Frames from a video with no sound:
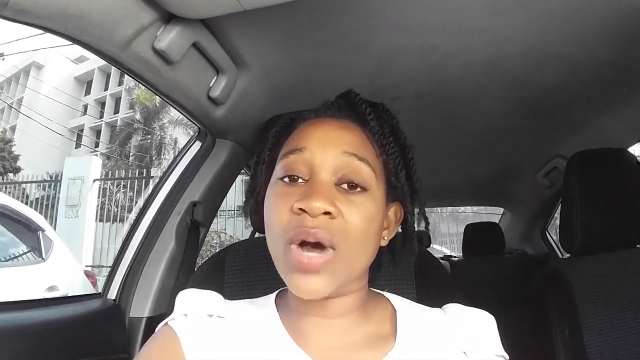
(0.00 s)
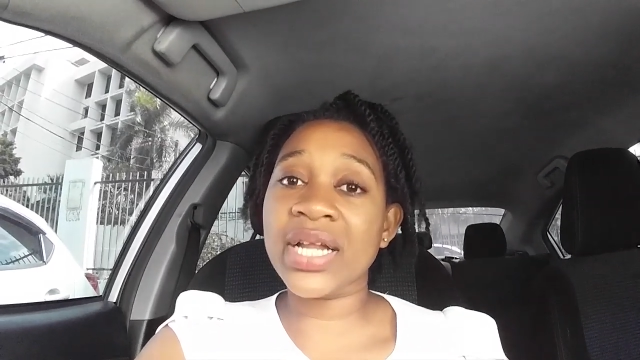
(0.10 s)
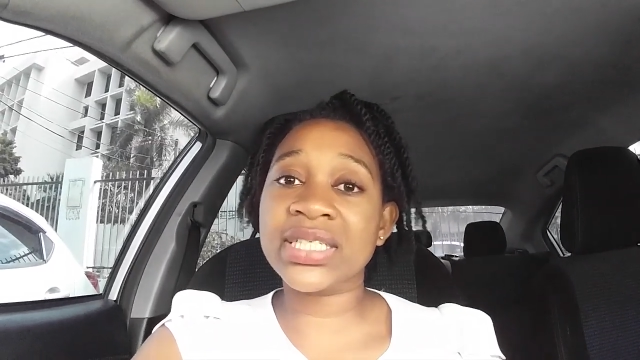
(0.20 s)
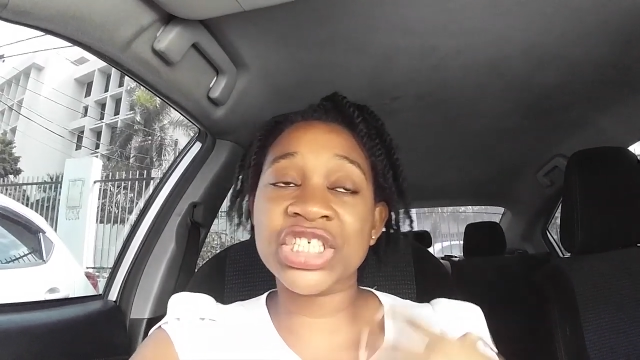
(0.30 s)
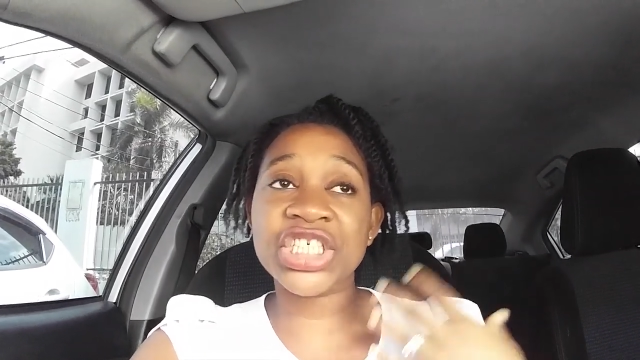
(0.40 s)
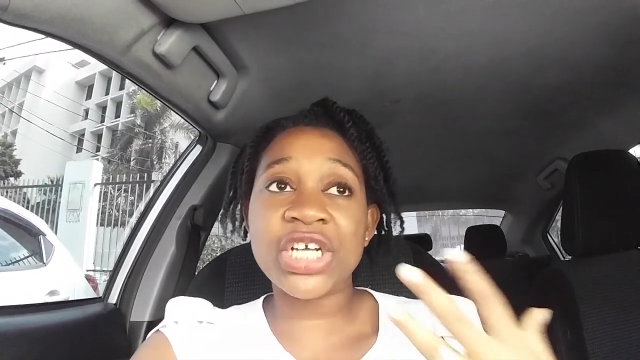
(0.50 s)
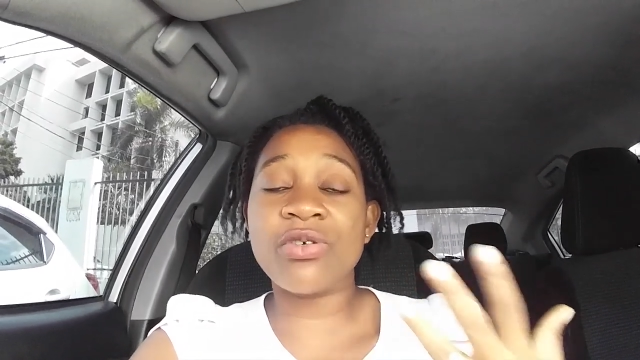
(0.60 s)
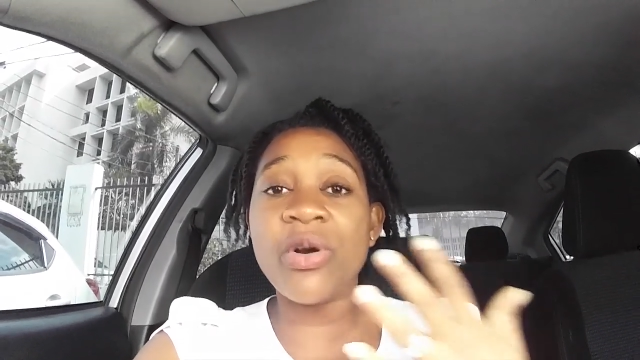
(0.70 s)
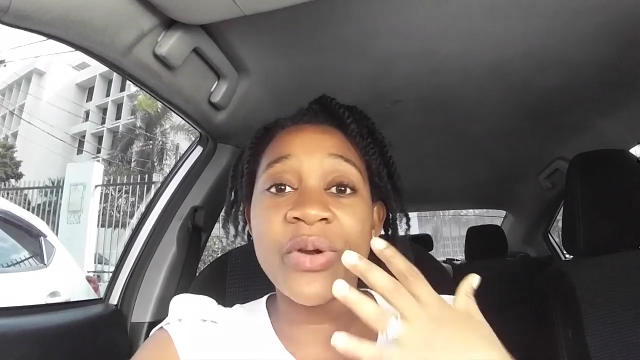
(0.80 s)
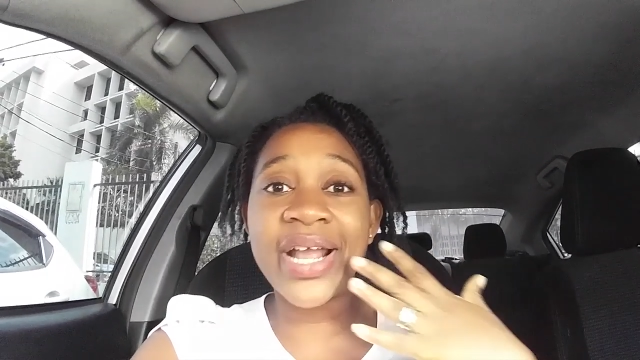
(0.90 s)
share
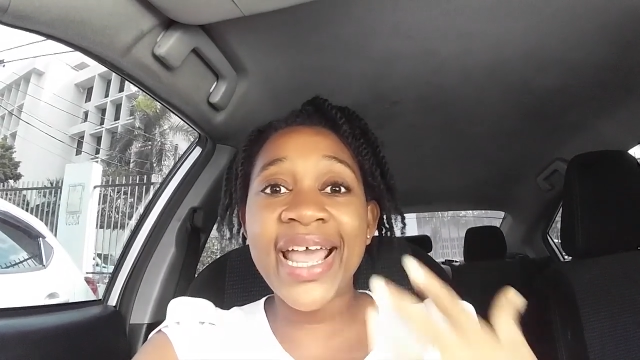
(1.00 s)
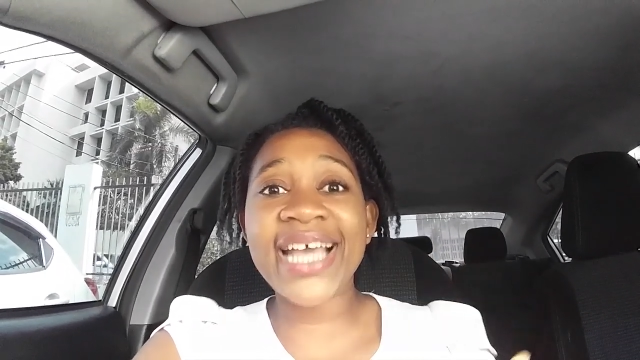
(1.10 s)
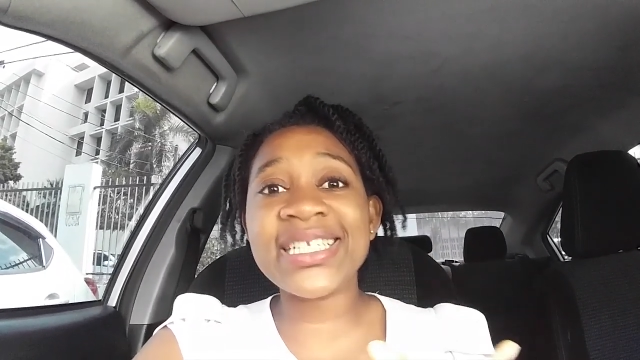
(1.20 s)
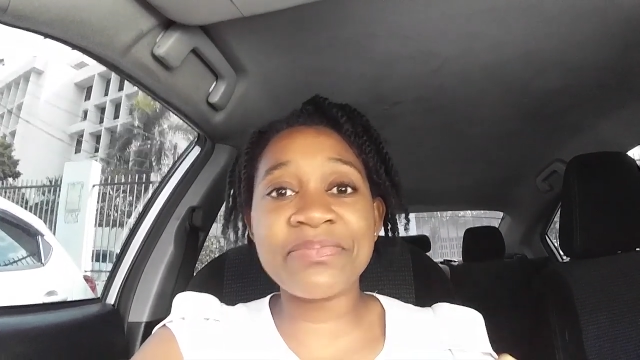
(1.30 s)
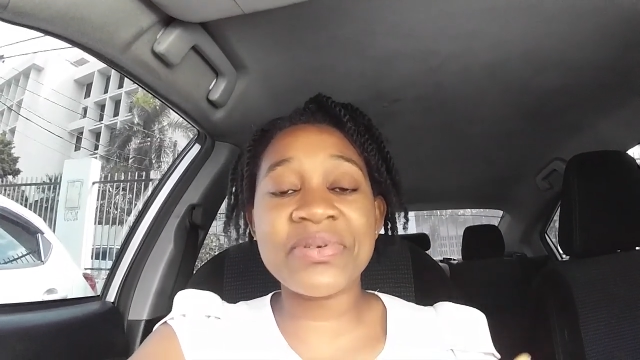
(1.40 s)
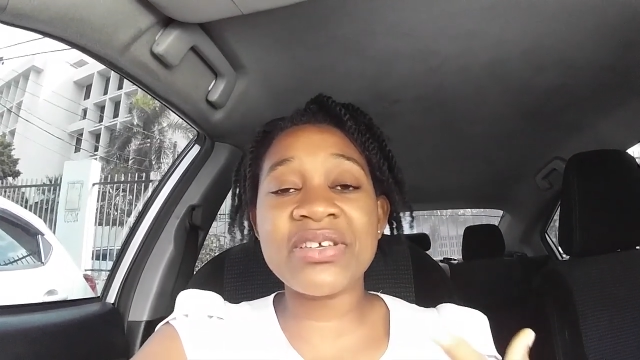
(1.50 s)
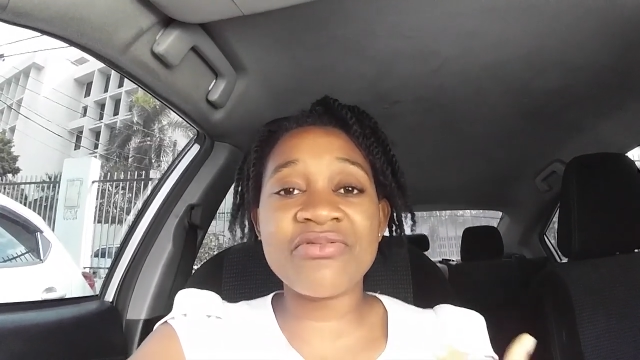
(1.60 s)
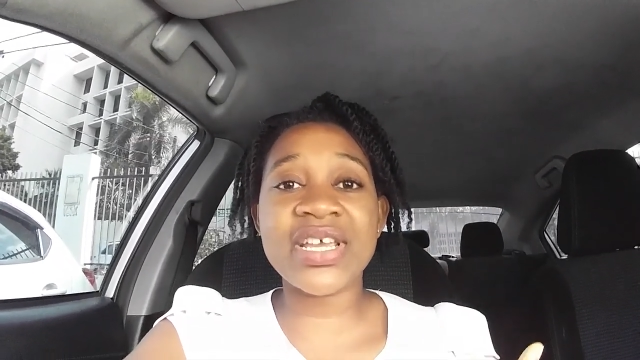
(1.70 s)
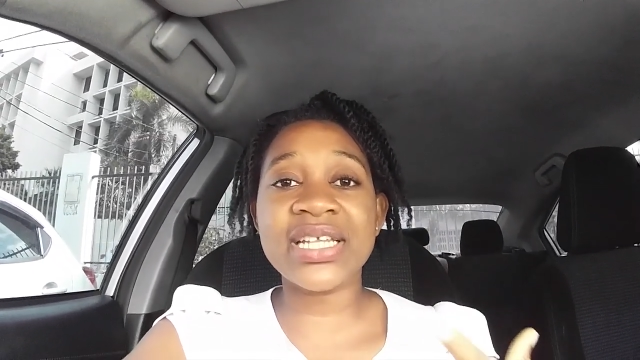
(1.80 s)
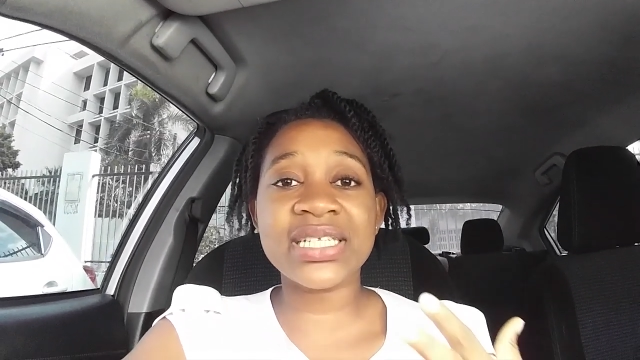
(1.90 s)
our
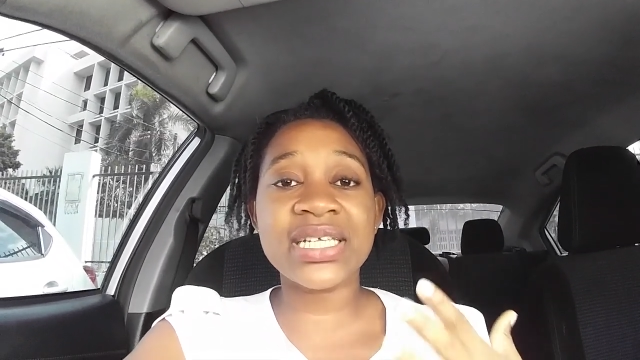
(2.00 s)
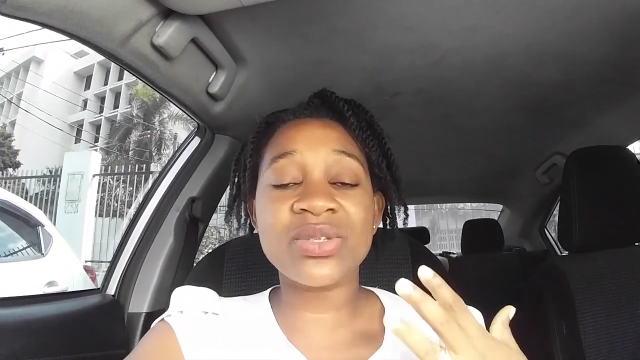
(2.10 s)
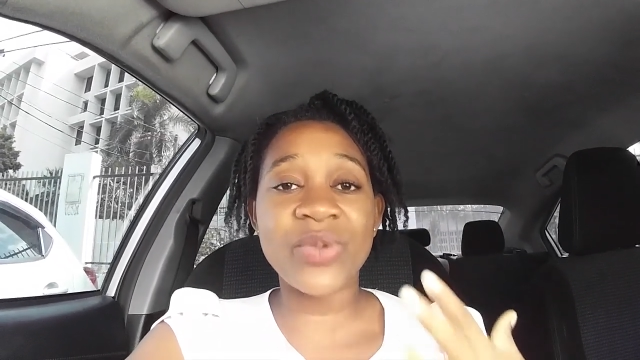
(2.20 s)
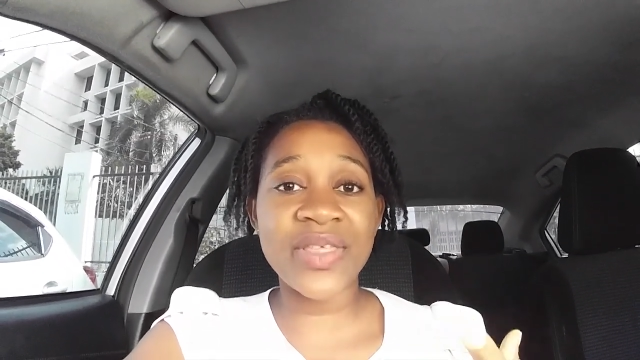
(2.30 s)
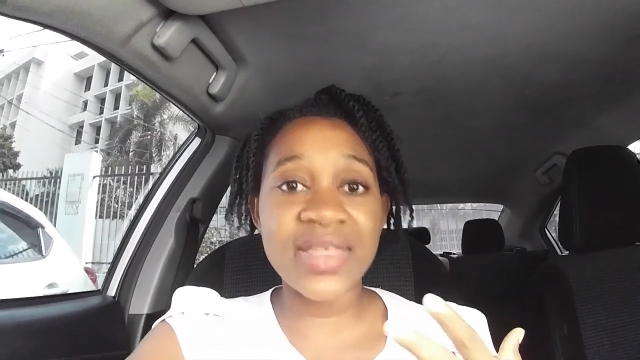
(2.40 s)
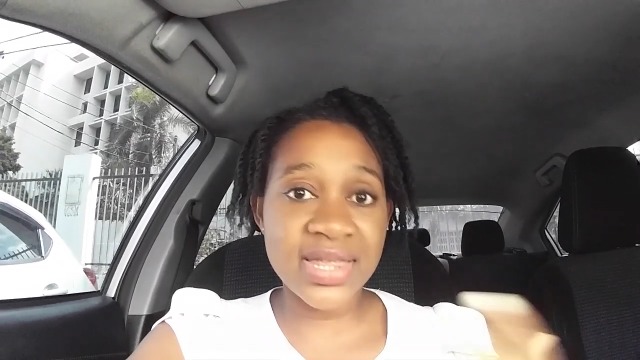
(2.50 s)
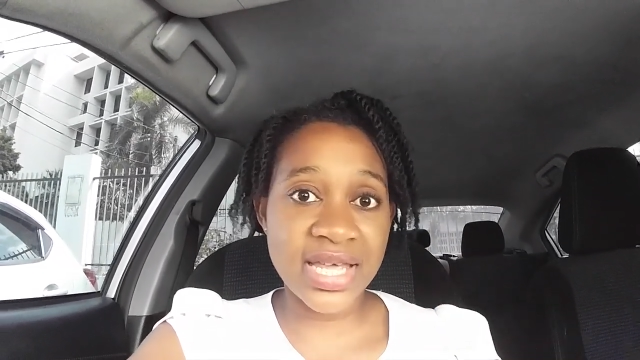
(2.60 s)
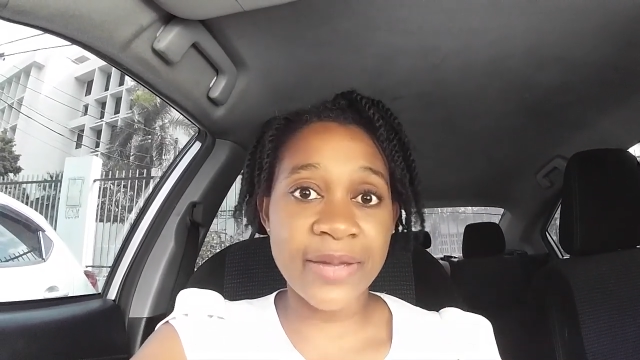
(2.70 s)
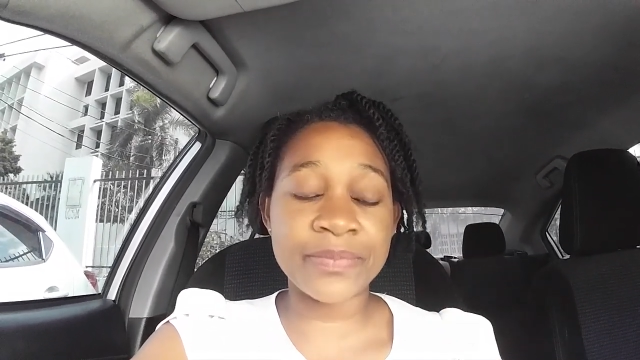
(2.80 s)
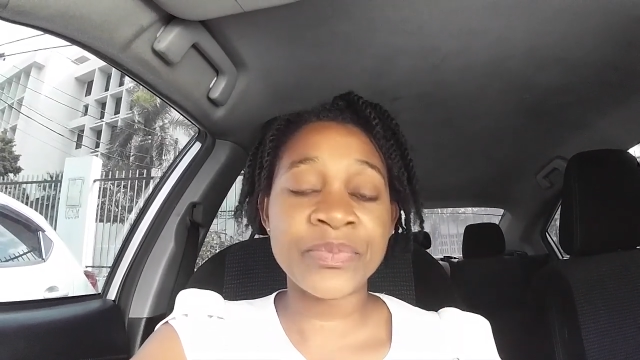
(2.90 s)
experiences with
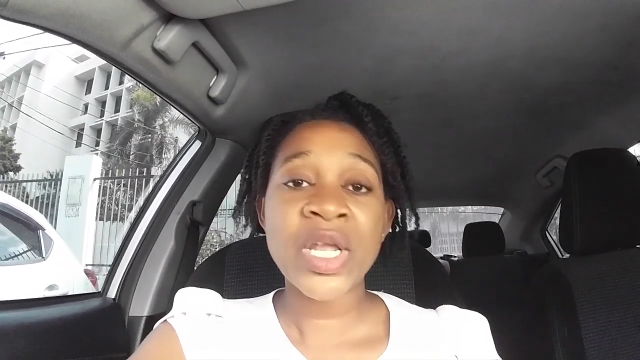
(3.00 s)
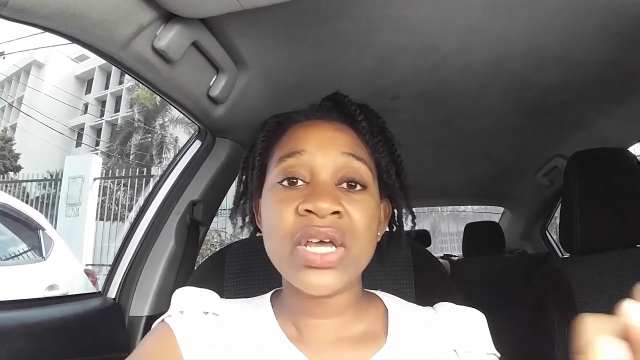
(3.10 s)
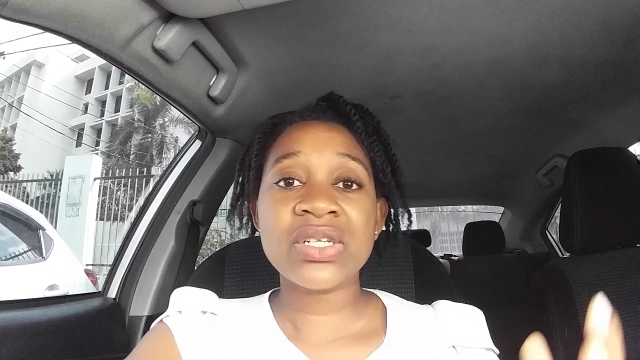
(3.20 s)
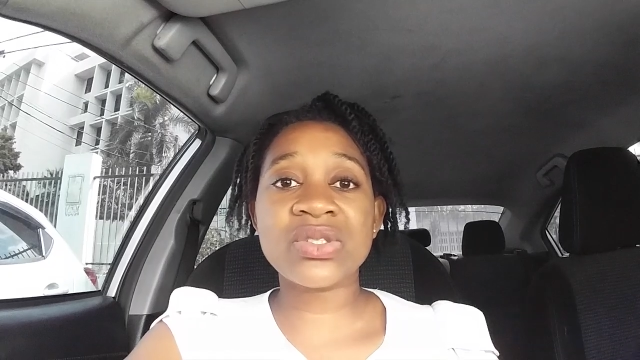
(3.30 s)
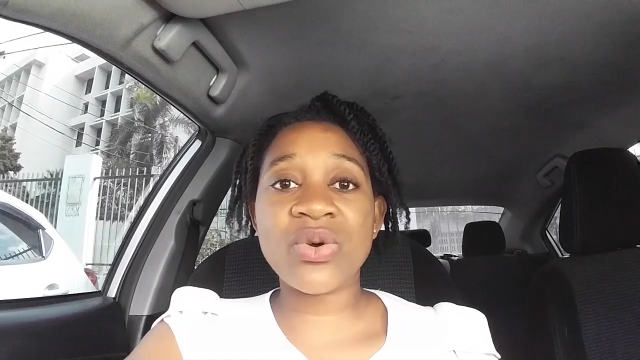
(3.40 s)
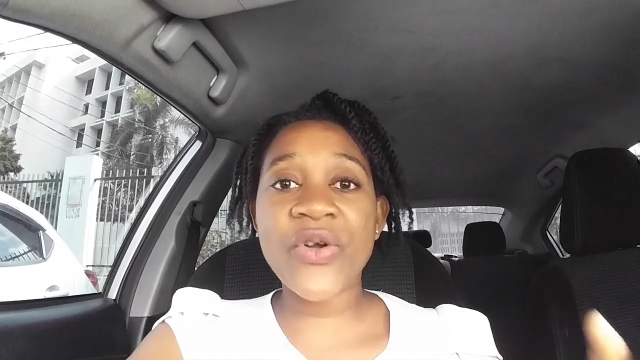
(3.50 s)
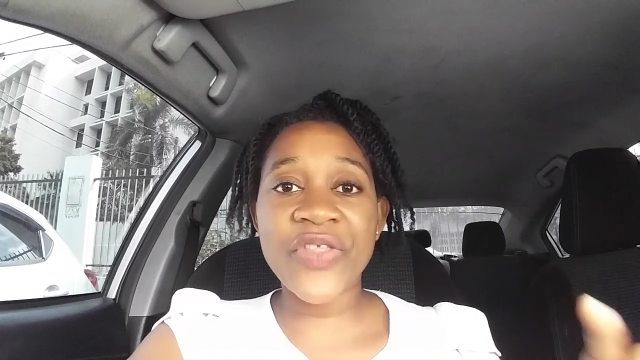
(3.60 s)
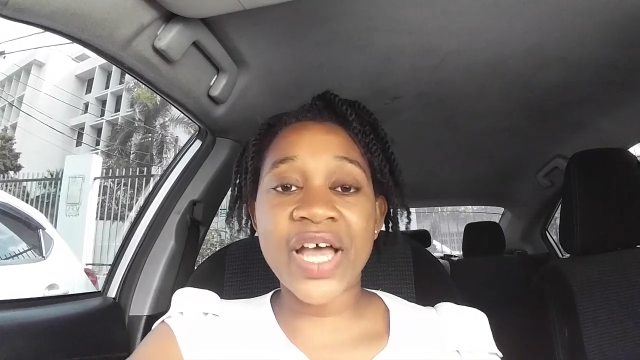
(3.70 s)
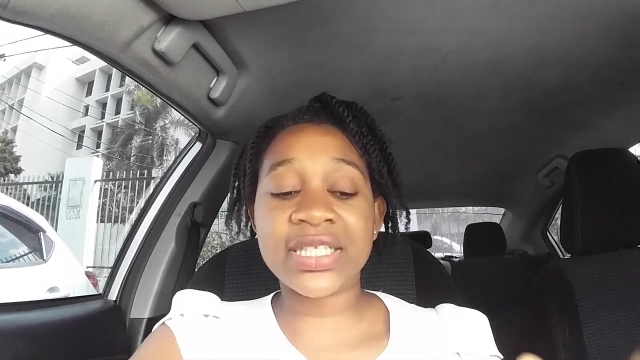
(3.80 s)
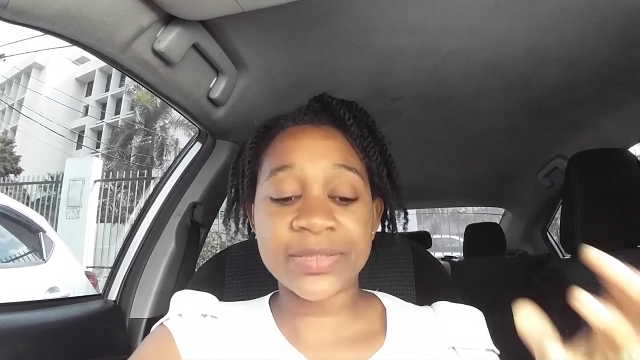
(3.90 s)
them, so
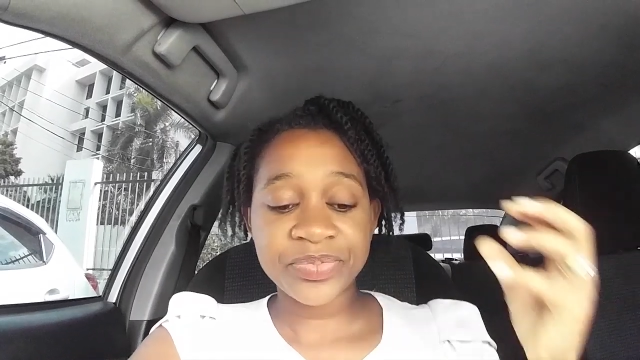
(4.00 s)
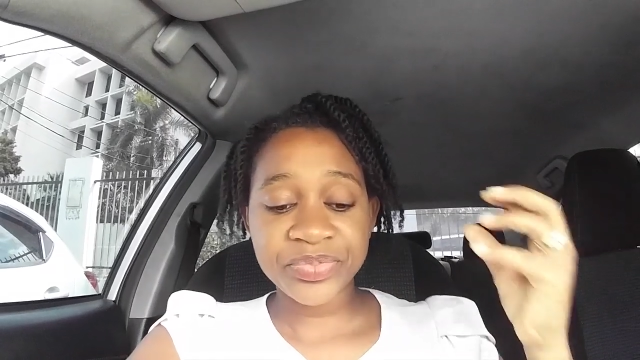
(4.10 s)
that